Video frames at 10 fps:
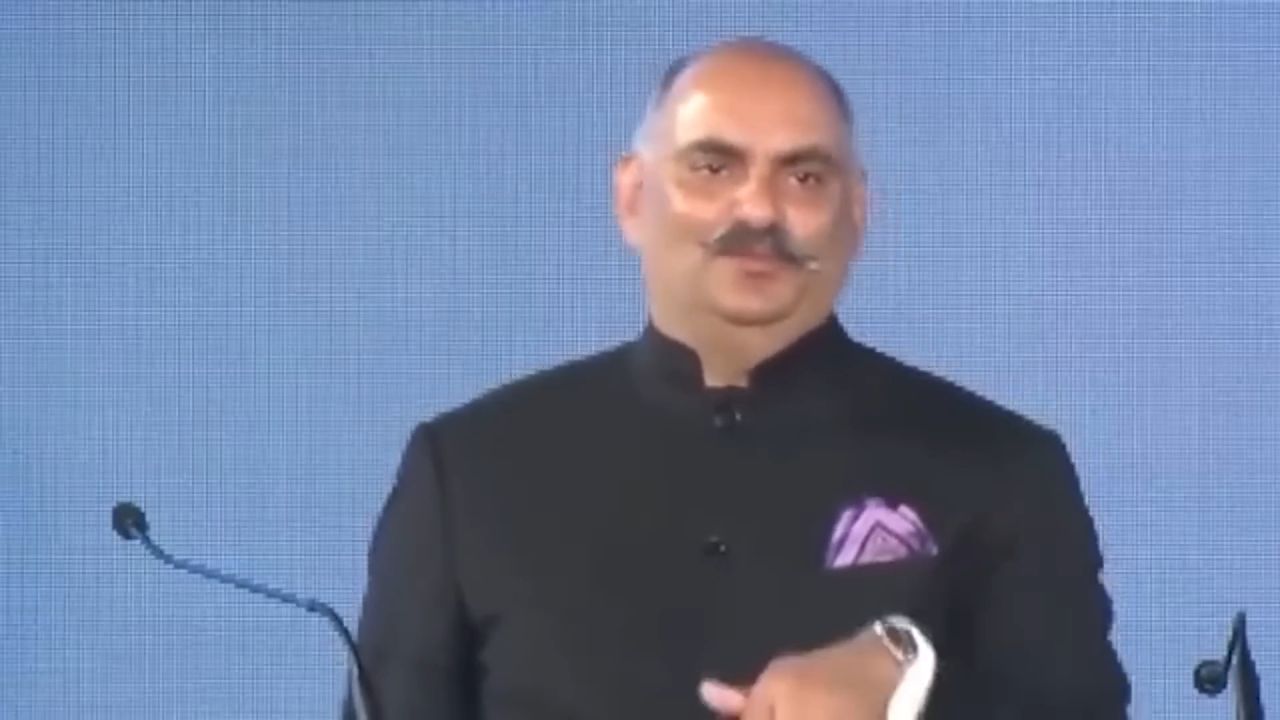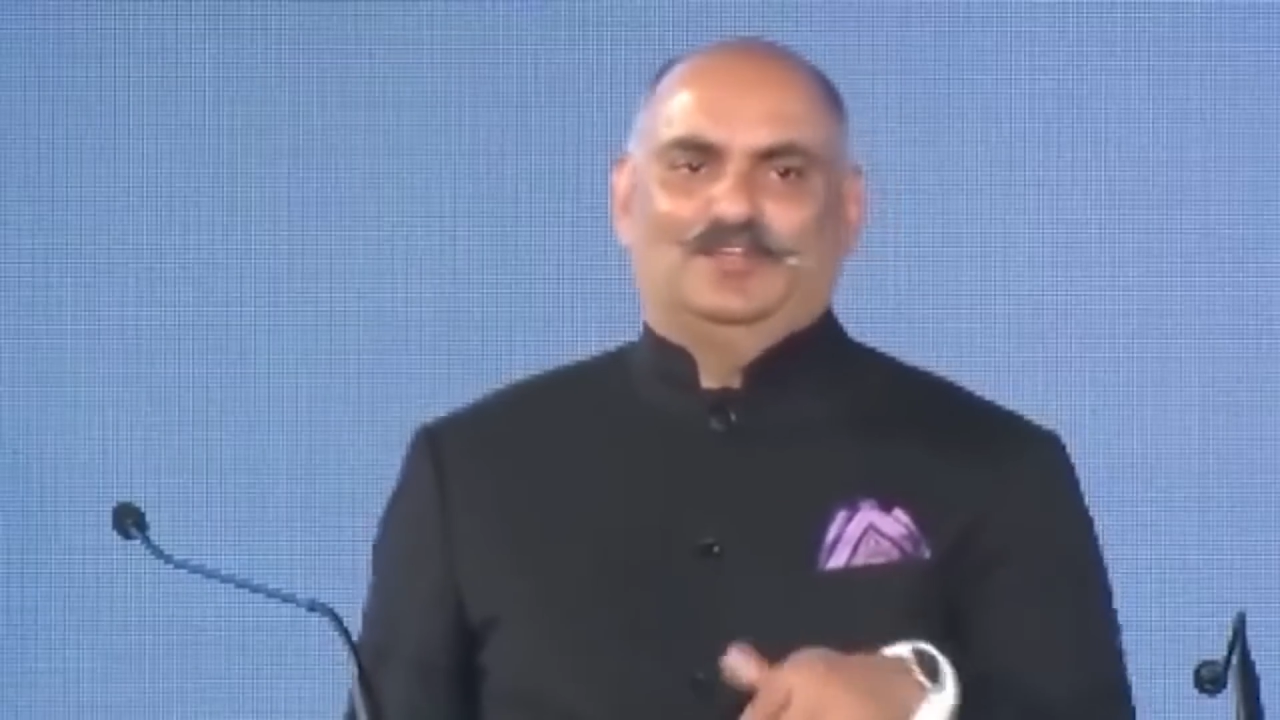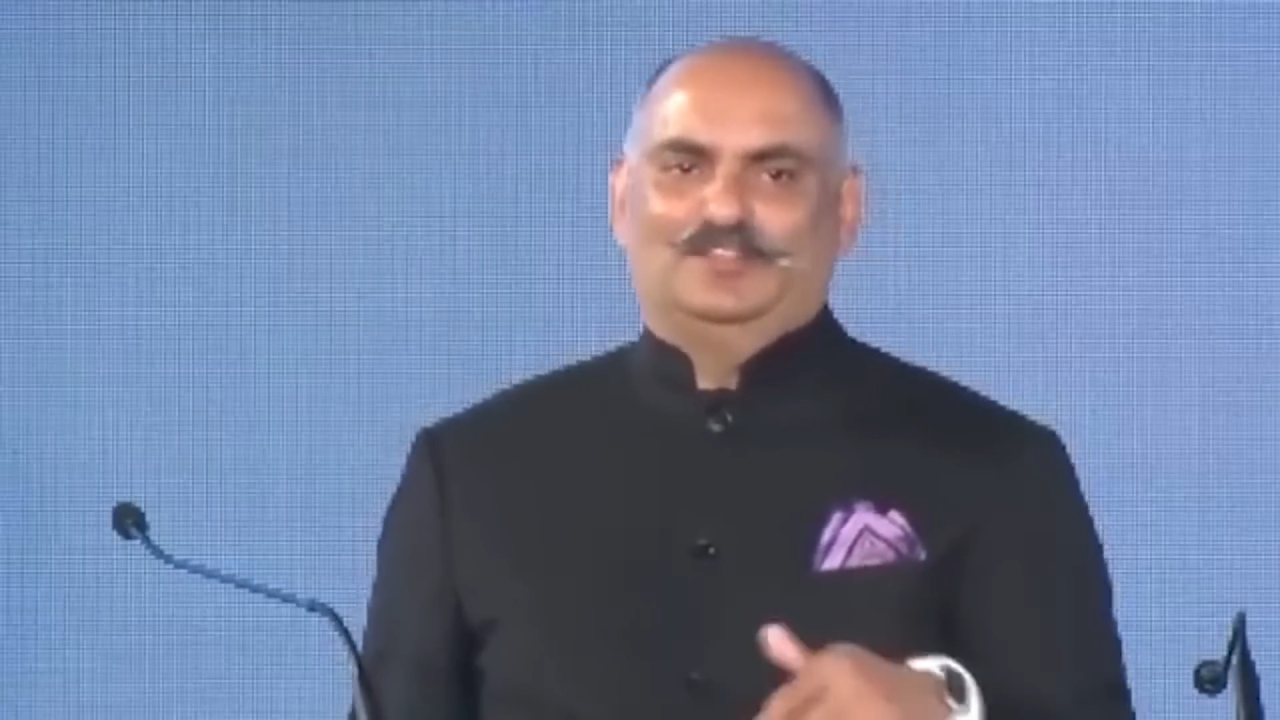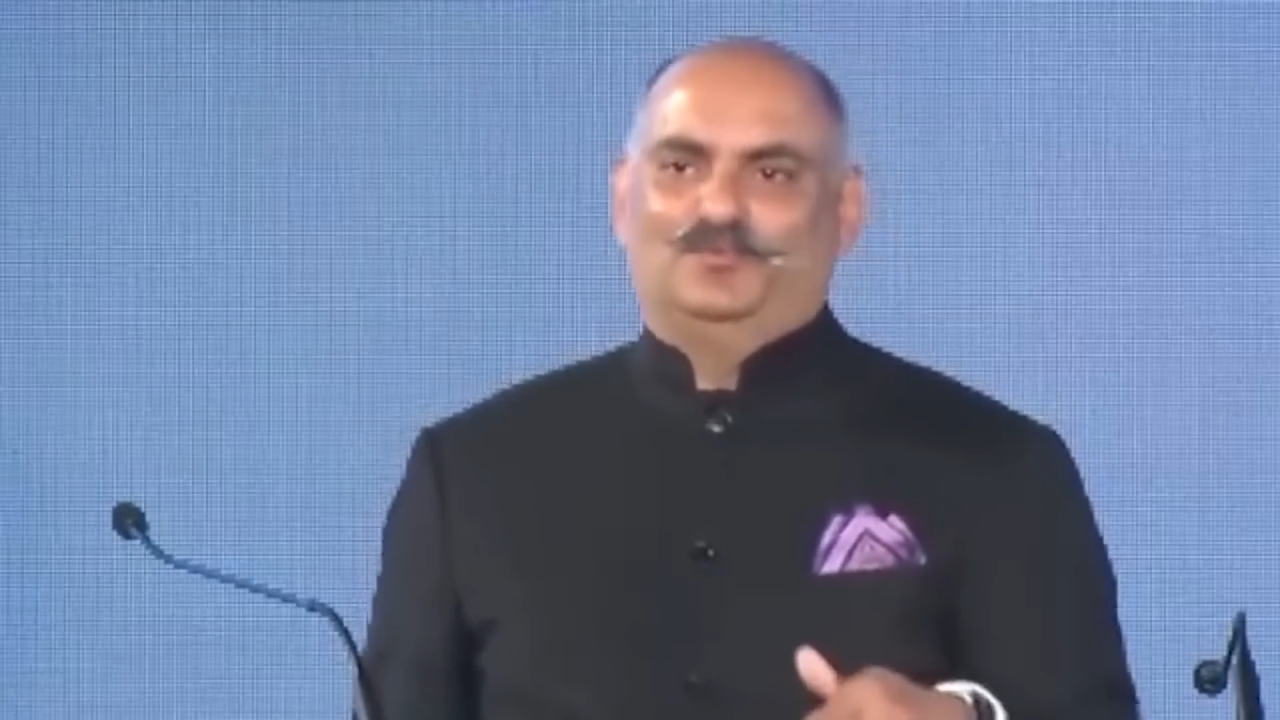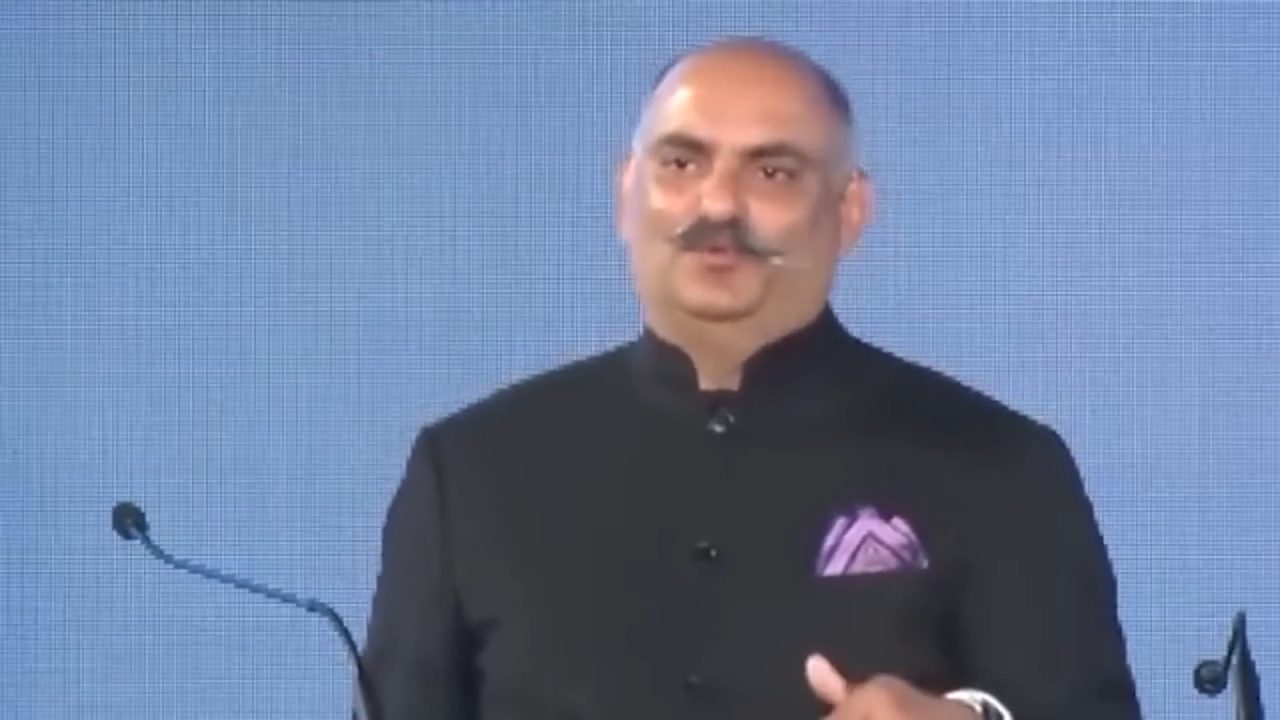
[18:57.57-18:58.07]
look
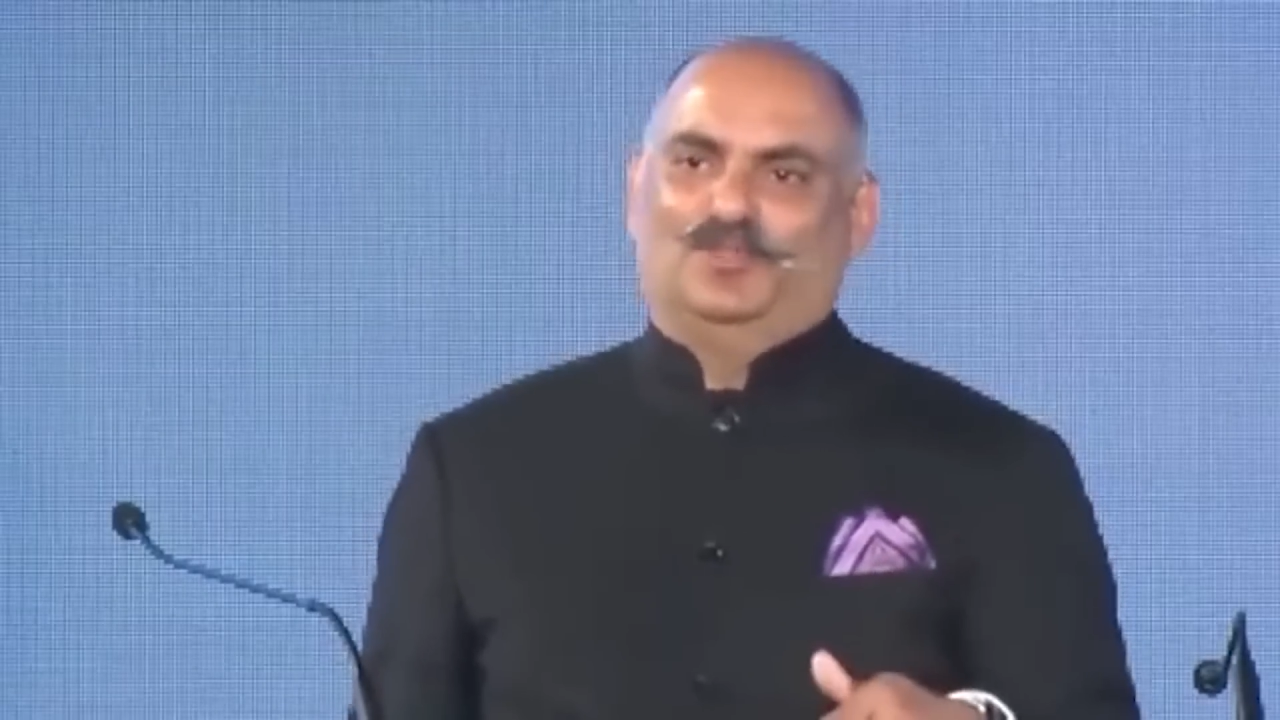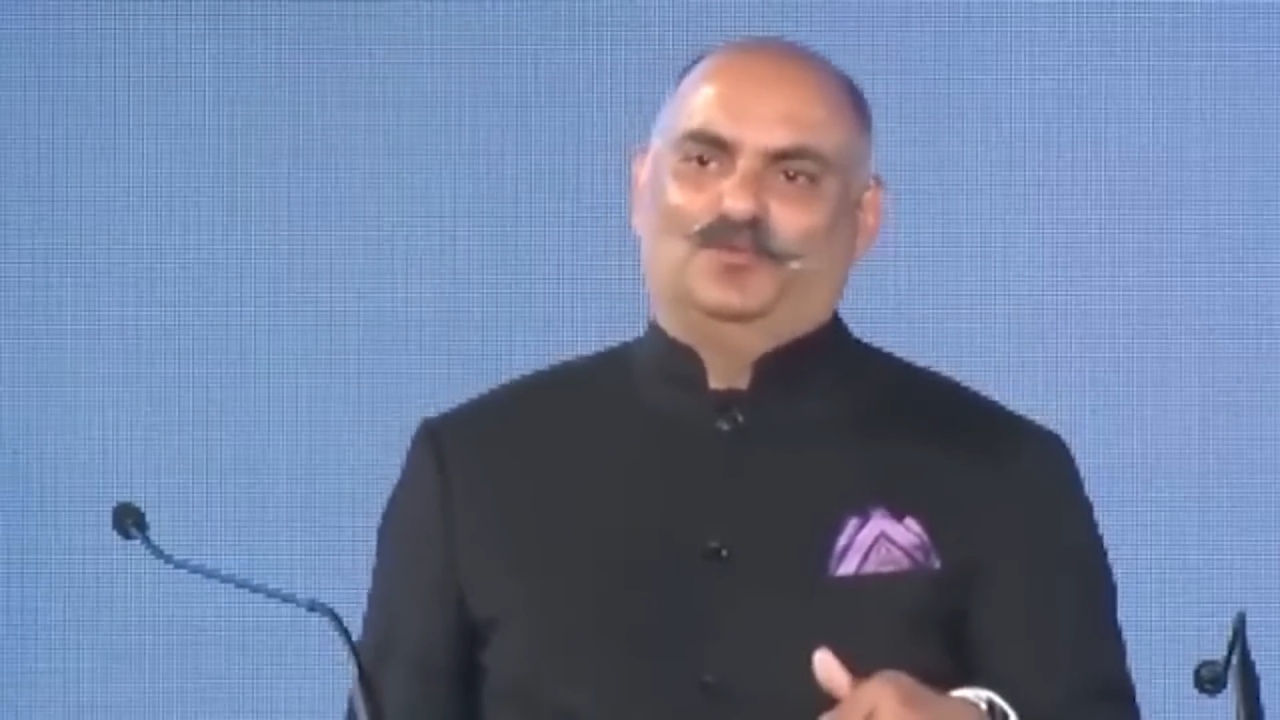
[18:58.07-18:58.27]
at the pool of